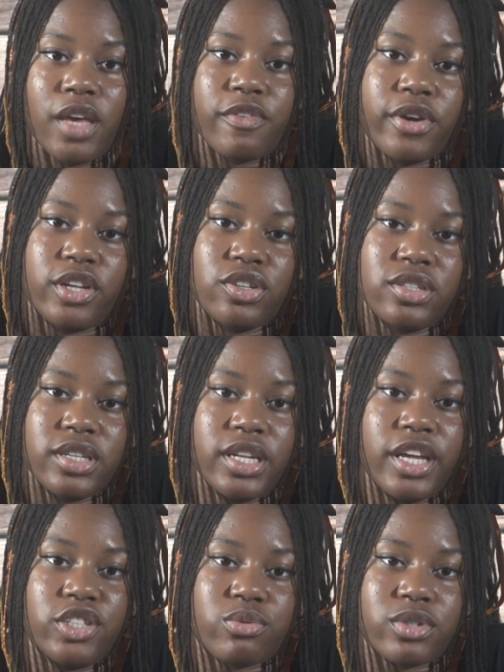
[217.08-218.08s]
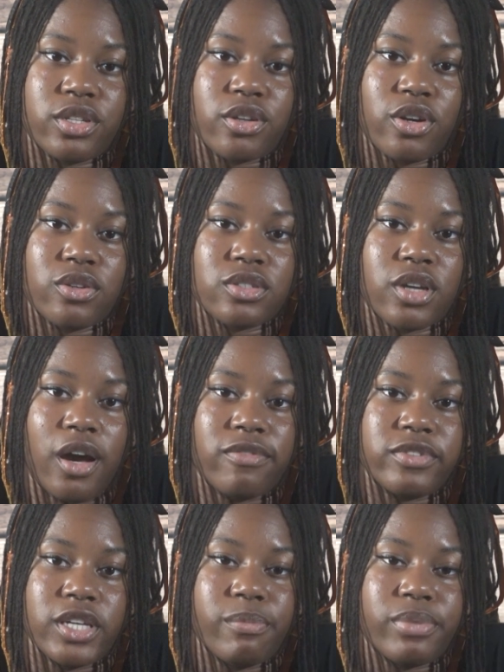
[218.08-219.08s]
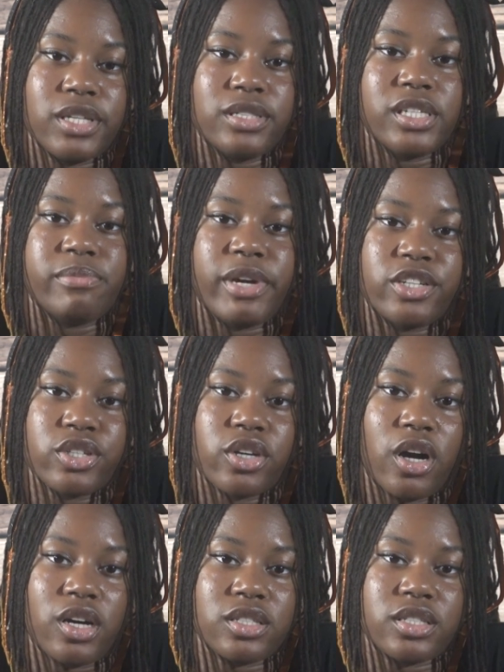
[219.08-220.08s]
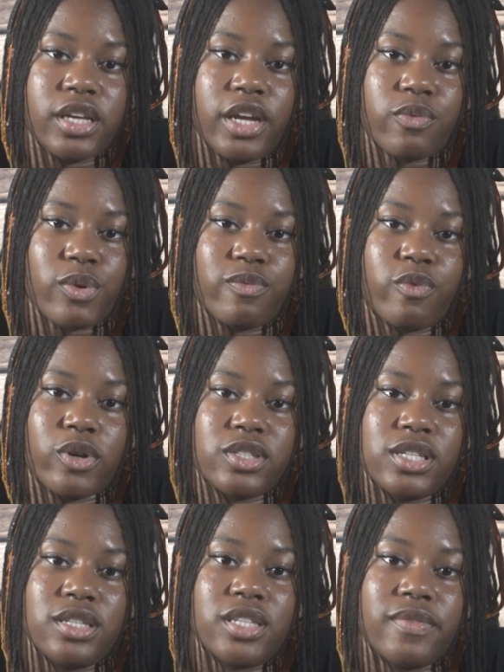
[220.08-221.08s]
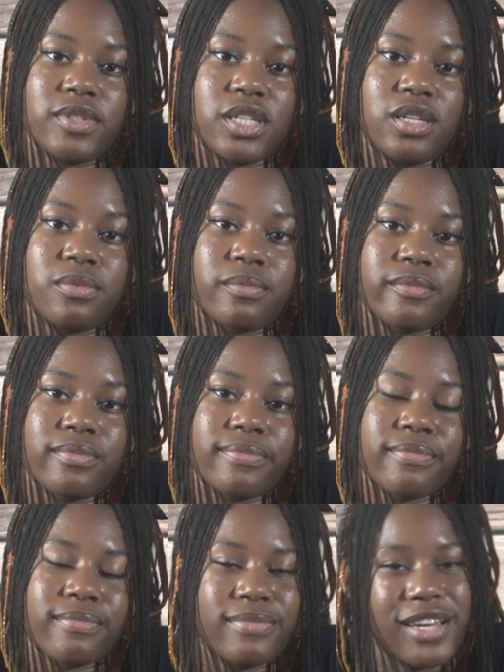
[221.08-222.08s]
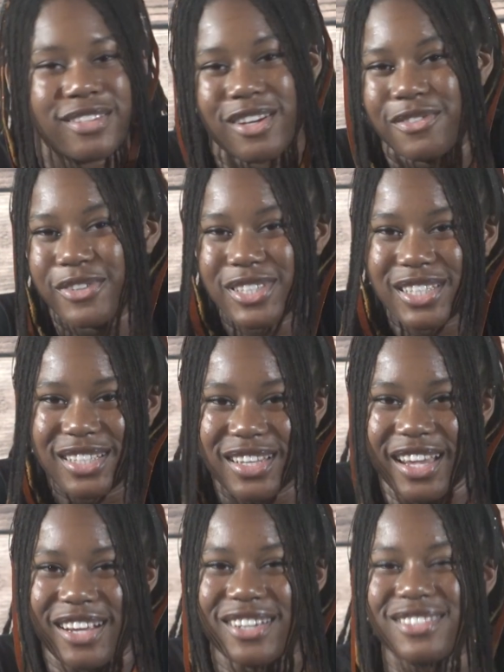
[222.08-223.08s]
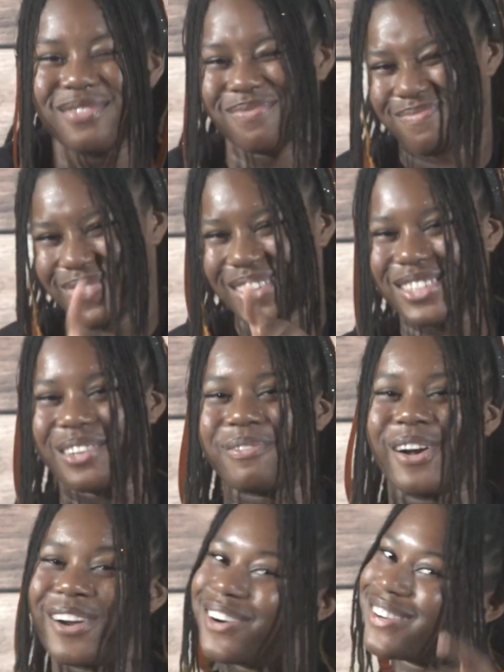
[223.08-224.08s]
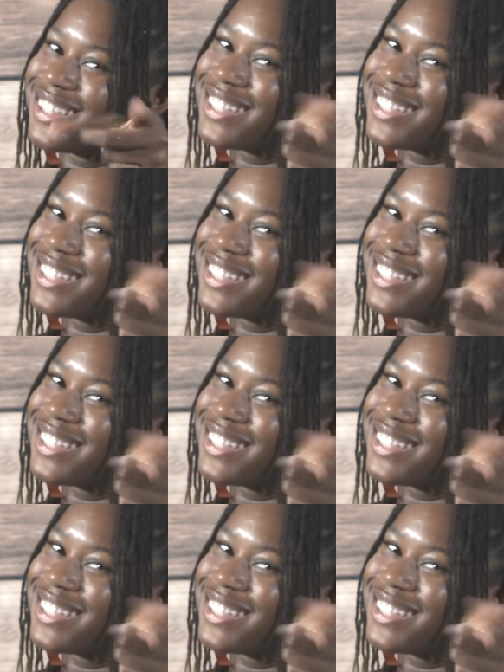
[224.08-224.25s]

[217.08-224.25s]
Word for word: If you're interested in joining the girls' golf team, please see Major Goss in room 1417. That's all for today, Tigers. I'll see you tomorrow.